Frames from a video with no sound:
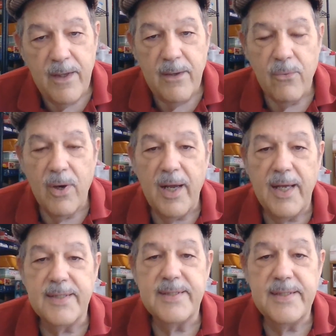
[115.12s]

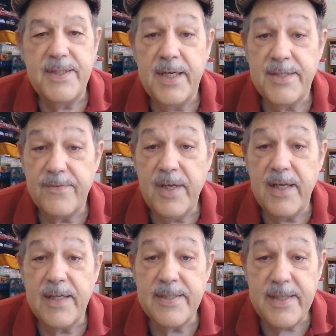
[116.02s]
Whereas the chance of
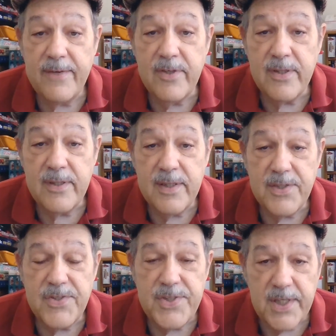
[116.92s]
getting a 7
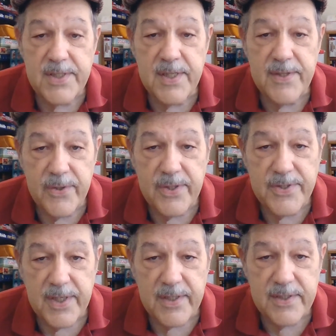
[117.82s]
is 6 in
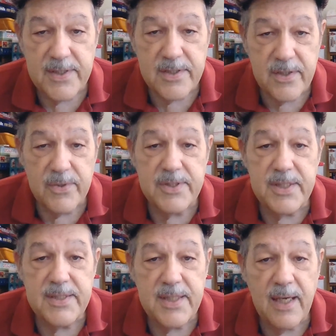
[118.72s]
36, so it's
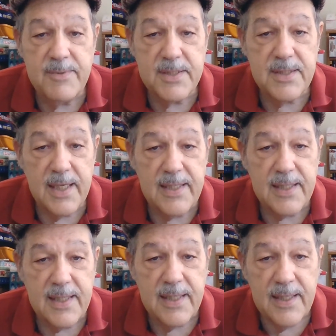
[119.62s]
6 times as
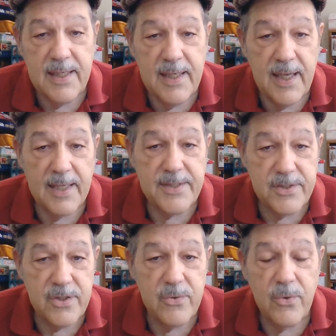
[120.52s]
likely as a
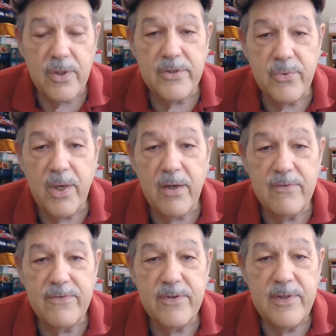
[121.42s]
2 or a
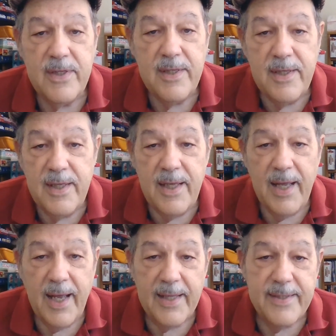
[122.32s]
12.
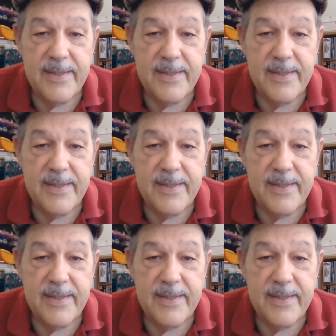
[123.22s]
And the